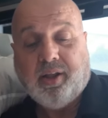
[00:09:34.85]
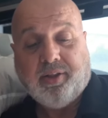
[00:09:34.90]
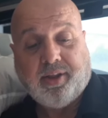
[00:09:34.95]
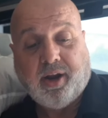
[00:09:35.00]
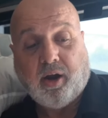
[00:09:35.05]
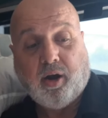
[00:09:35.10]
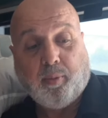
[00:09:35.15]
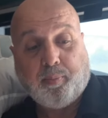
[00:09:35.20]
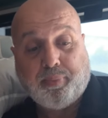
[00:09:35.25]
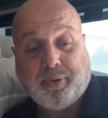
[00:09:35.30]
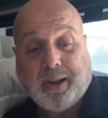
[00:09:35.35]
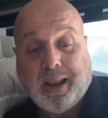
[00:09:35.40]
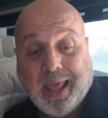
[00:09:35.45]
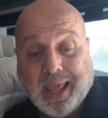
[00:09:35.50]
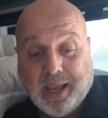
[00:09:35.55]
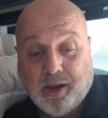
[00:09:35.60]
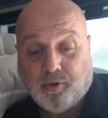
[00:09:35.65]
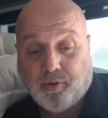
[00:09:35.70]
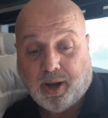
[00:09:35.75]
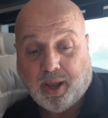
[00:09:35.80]
There are
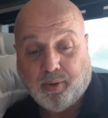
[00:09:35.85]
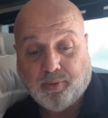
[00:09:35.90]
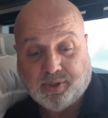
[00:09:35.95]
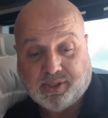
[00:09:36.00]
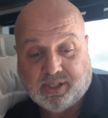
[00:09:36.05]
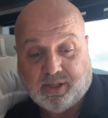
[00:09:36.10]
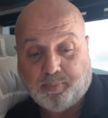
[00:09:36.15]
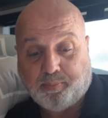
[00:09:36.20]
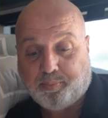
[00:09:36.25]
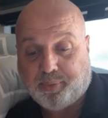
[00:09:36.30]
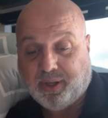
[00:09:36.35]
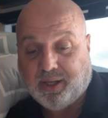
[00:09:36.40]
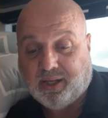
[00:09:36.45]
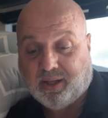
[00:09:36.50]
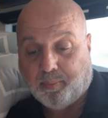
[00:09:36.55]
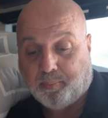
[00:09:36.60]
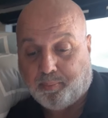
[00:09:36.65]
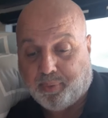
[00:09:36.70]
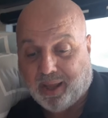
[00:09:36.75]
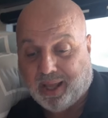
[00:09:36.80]
playgrounds to beat
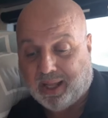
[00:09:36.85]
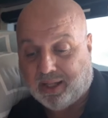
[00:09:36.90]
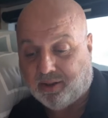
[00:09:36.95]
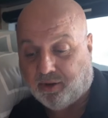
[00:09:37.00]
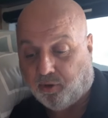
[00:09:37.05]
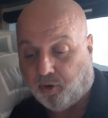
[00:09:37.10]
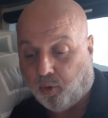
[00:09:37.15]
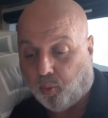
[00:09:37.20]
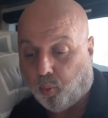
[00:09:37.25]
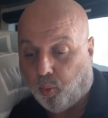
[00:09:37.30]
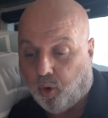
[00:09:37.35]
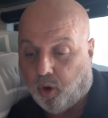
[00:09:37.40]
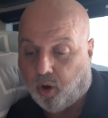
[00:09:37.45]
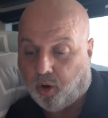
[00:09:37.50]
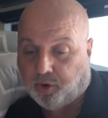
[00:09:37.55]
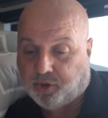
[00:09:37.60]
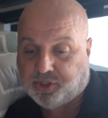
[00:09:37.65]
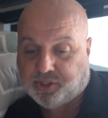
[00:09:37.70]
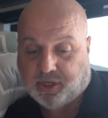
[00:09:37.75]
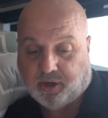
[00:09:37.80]
the band. There are
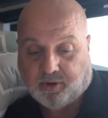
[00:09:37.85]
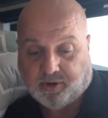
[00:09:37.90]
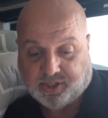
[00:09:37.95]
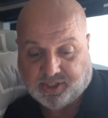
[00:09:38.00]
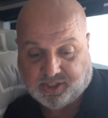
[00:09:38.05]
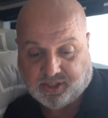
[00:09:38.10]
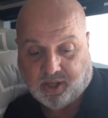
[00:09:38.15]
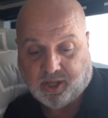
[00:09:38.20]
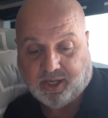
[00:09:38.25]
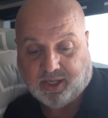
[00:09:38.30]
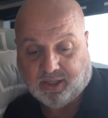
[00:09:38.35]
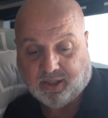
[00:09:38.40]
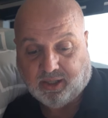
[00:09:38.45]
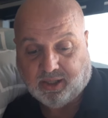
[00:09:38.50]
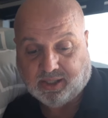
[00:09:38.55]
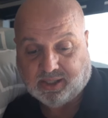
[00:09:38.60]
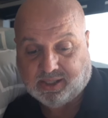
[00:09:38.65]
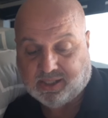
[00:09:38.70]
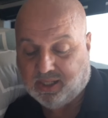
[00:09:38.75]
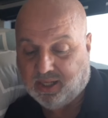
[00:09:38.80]
walks. There are
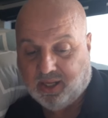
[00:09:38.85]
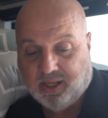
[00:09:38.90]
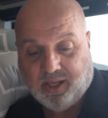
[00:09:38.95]
cycles.